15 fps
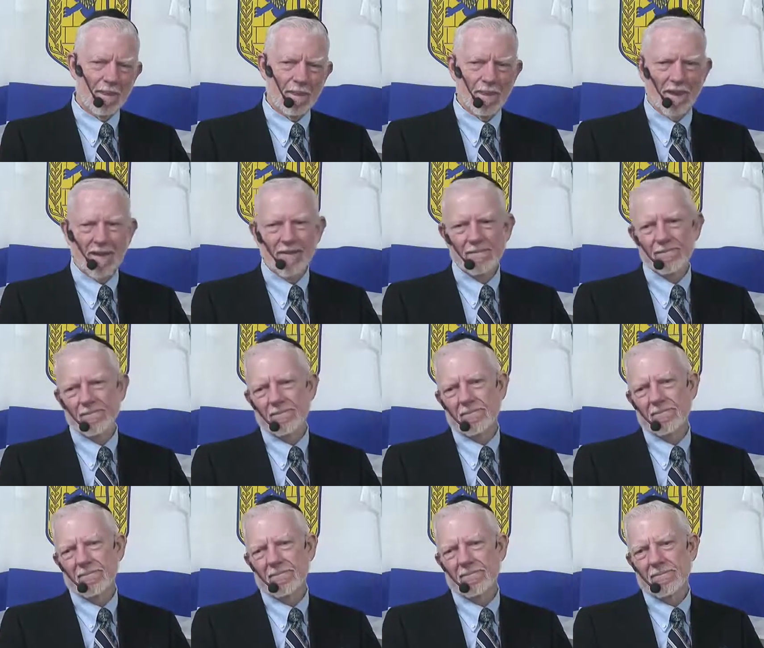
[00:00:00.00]

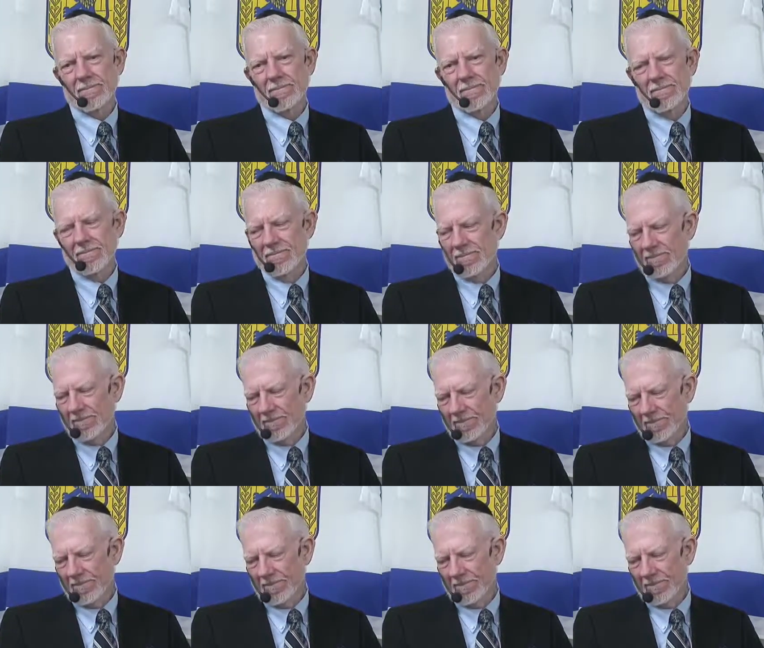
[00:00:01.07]

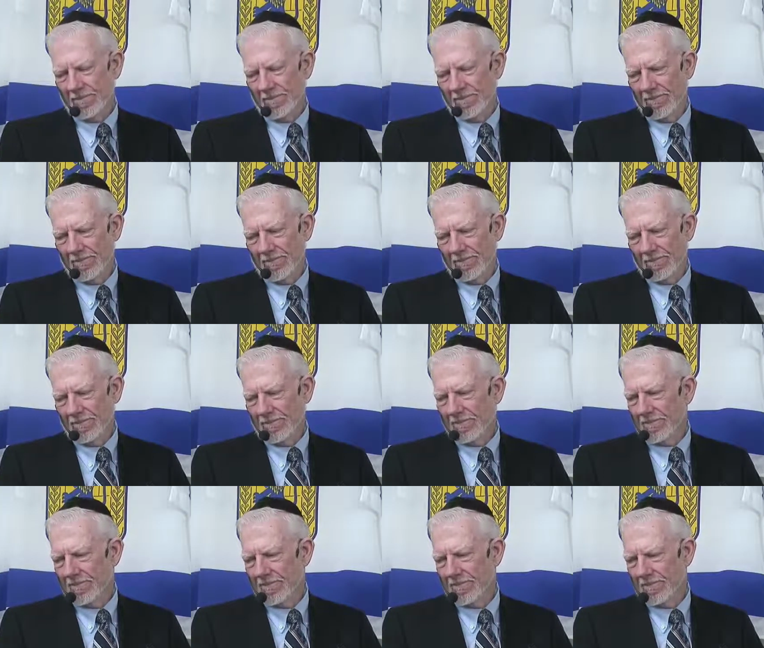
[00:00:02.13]

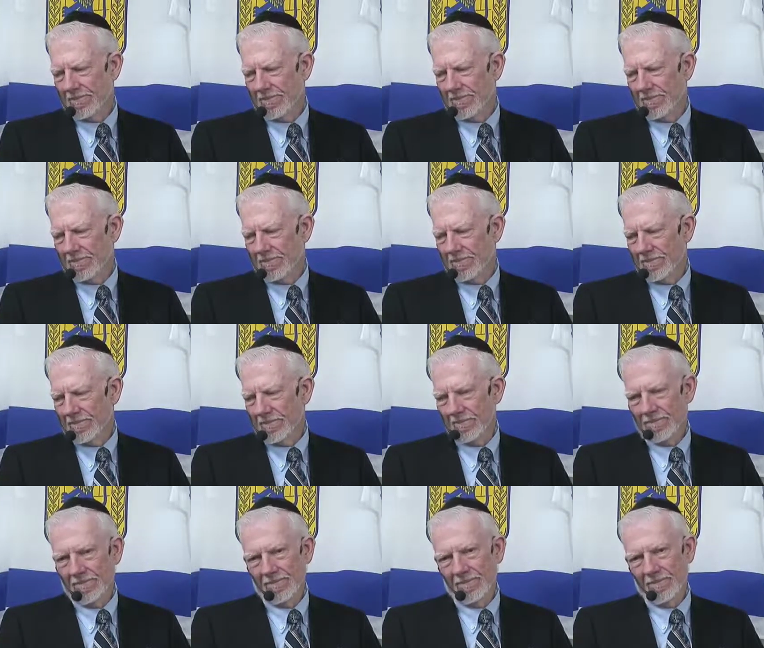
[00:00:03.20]

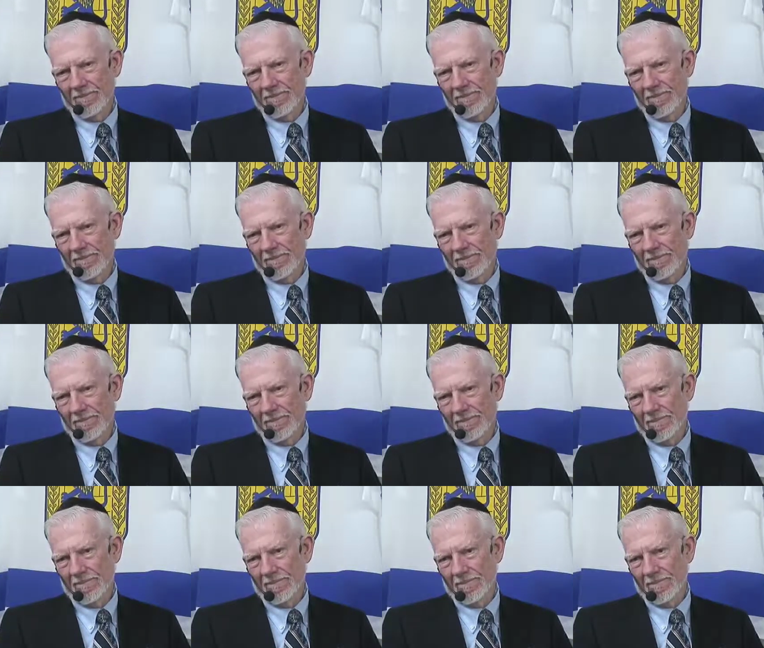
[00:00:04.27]

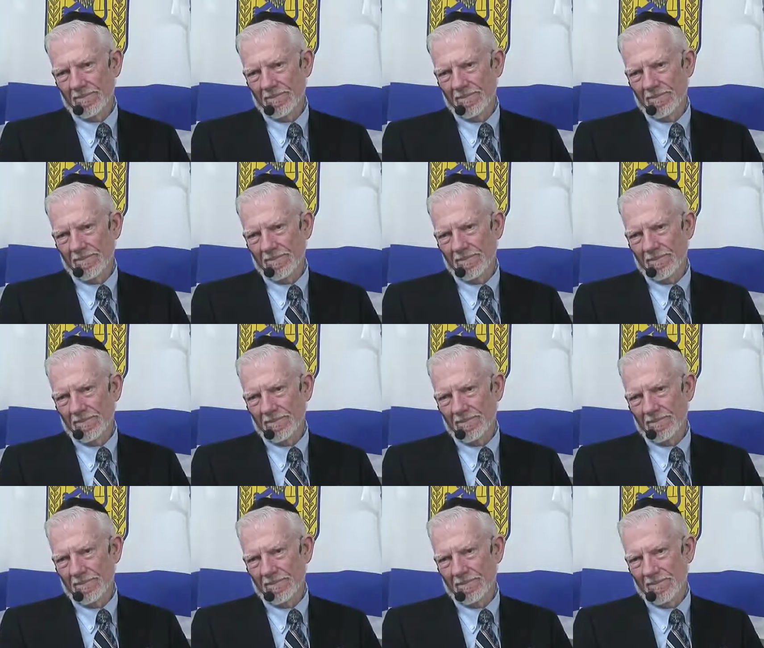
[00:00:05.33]

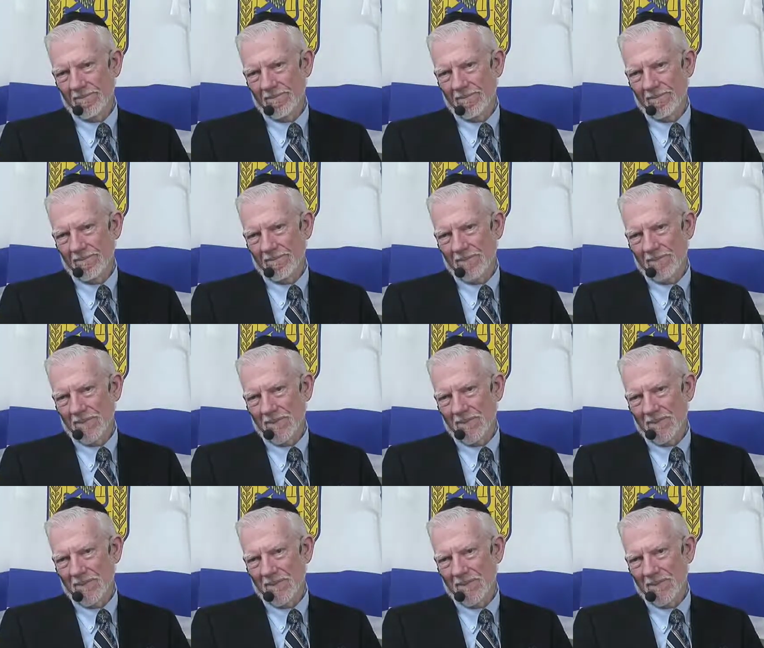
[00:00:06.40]

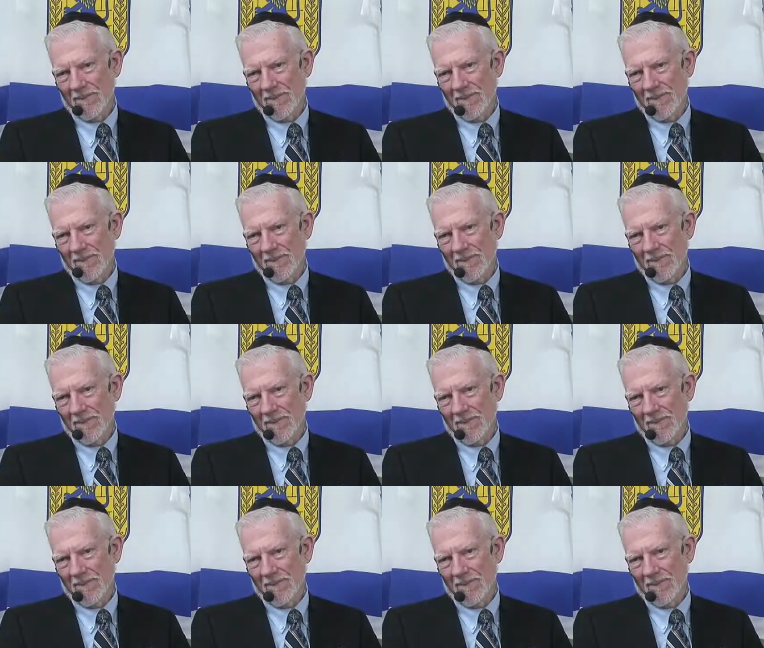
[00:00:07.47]
[no speech]